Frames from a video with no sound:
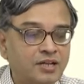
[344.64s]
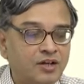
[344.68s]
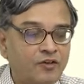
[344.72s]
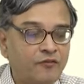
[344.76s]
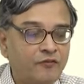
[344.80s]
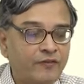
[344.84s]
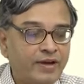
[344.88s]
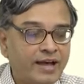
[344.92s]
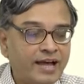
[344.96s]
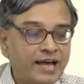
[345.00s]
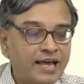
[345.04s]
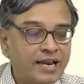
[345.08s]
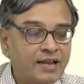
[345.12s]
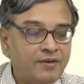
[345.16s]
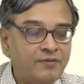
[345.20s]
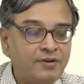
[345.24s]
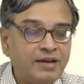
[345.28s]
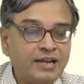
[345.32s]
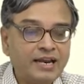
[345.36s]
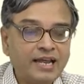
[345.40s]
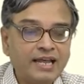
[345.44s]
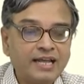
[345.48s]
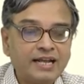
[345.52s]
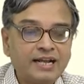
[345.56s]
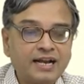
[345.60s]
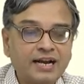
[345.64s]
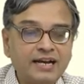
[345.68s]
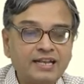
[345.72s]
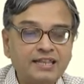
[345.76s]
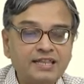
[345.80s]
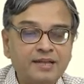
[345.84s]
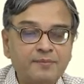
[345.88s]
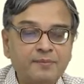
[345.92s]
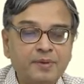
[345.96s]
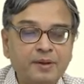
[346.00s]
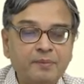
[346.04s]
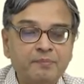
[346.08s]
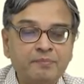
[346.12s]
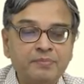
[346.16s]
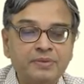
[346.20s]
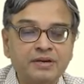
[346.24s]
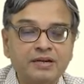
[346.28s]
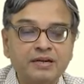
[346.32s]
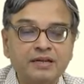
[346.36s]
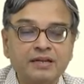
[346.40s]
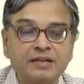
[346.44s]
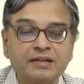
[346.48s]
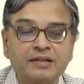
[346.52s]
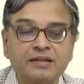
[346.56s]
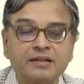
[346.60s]
Wherever I cut the
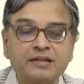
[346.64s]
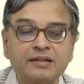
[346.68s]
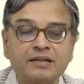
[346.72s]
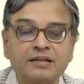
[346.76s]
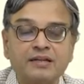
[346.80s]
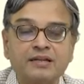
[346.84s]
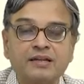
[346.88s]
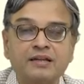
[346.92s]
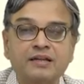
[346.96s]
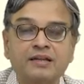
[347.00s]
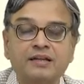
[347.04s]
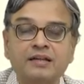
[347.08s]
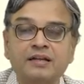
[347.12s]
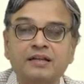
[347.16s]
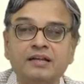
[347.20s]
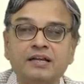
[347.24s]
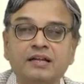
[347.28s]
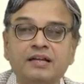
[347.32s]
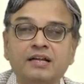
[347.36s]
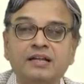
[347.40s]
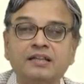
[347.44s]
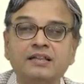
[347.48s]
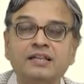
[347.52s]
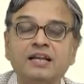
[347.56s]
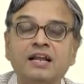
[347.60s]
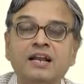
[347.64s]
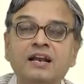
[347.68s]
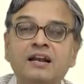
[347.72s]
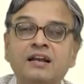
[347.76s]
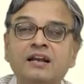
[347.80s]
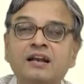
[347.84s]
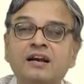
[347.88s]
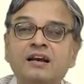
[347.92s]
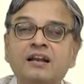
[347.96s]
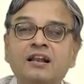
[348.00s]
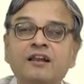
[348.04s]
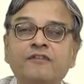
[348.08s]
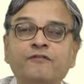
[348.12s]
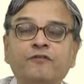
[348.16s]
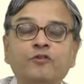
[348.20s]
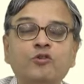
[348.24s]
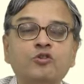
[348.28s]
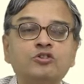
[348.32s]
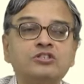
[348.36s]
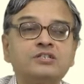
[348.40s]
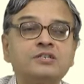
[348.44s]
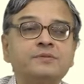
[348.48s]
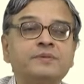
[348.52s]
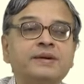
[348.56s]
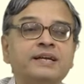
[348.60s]
member, the internal
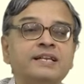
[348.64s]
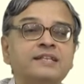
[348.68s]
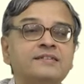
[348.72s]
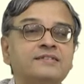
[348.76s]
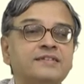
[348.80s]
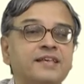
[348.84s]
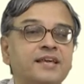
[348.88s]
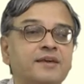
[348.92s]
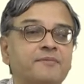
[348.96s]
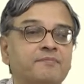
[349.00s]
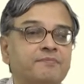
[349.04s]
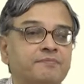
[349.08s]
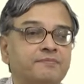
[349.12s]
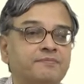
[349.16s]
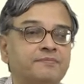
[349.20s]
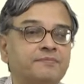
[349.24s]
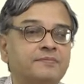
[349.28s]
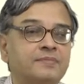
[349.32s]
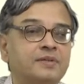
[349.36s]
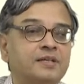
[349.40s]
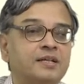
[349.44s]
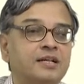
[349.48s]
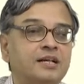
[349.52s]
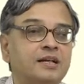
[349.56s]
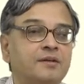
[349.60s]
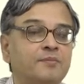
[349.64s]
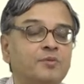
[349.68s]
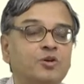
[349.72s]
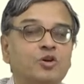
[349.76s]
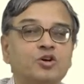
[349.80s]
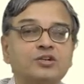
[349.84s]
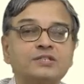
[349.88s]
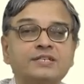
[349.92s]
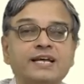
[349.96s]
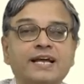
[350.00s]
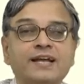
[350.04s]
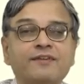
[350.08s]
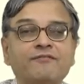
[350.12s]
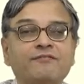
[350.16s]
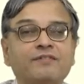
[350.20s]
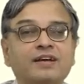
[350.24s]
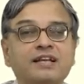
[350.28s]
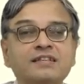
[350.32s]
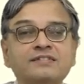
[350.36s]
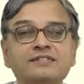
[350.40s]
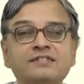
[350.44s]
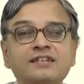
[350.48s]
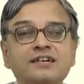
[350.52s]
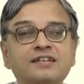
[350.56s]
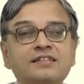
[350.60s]
force remains same, because I have
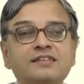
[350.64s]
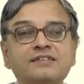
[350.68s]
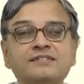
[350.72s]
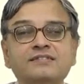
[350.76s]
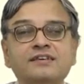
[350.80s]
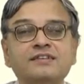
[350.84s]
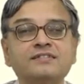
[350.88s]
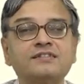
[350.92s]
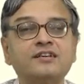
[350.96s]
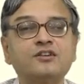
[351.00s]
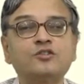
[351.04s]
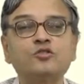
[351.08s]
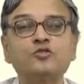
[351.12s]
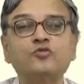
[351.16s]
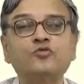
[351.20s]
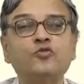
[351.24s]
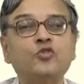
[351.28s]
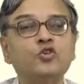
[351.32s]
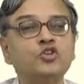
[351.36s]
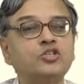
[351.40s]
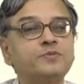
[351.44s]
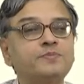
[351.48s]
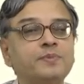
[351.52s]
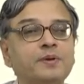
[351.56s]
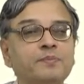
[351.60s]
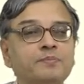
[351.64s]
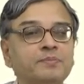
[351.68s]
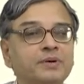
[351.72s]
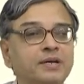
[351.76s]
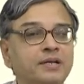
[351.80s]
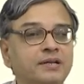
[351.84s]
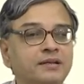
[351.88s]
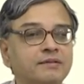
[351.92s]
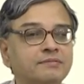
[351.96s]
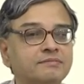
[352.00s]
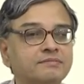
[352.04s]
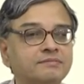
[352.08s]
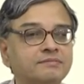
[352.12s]
considered this as a two force member.